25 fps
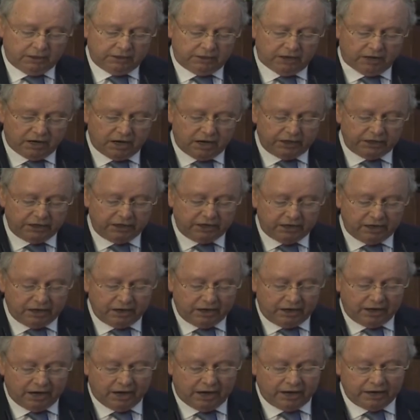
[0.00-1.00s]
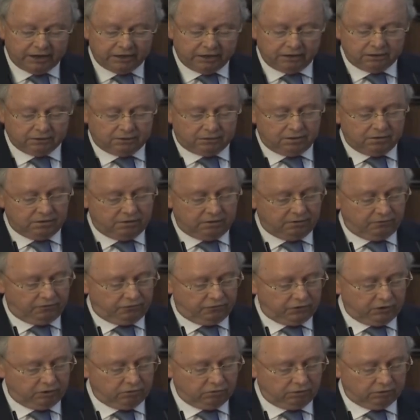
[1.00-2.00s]
There are inherent
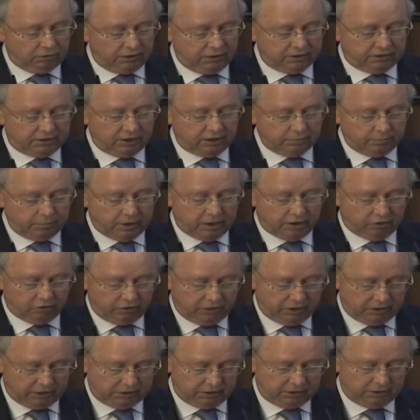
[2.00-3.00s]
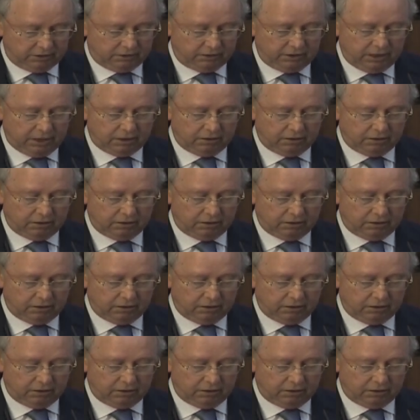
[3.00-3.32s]
difficulties and barriers